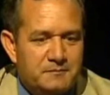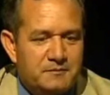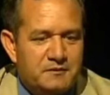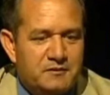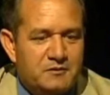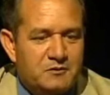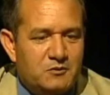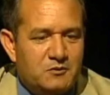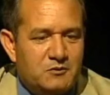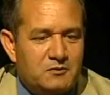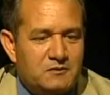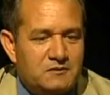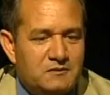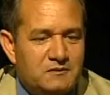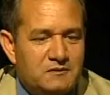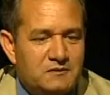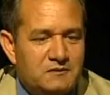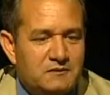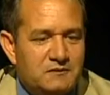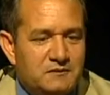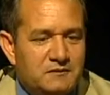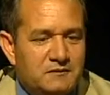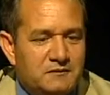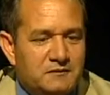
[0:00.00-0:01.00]
because
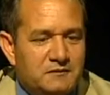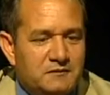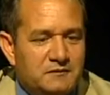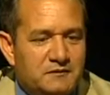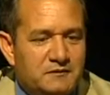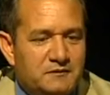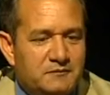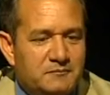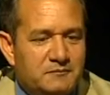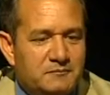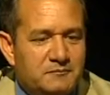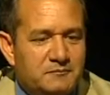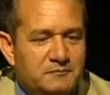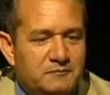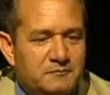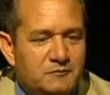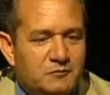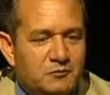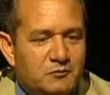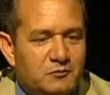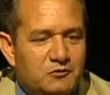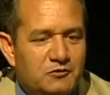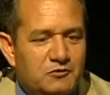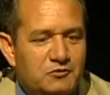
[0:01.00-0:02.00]

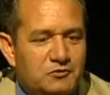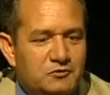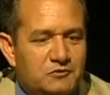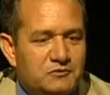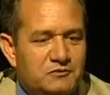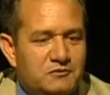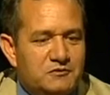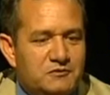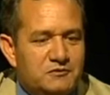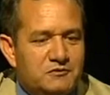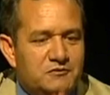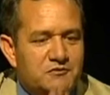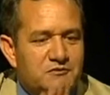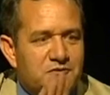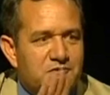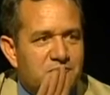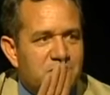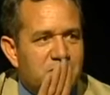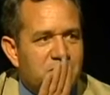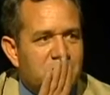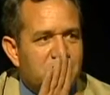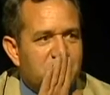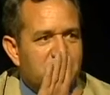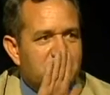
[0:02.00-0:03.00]
we should
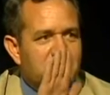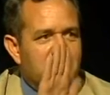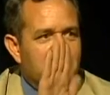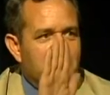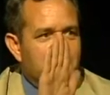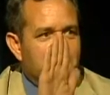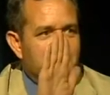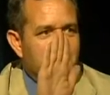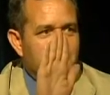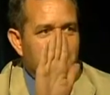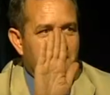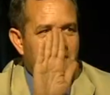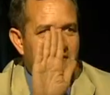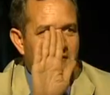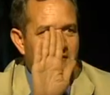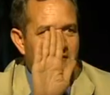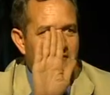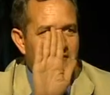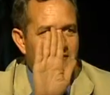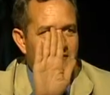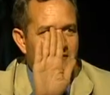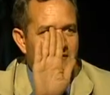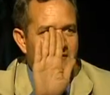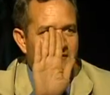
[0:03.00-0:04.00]
keep our
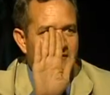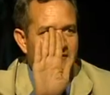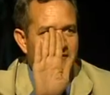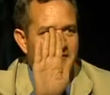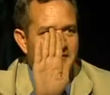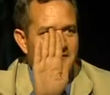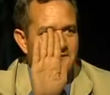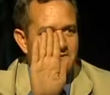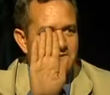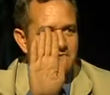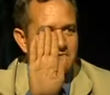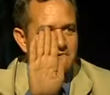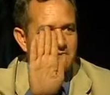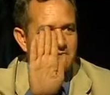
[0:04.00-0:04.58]
hands like this,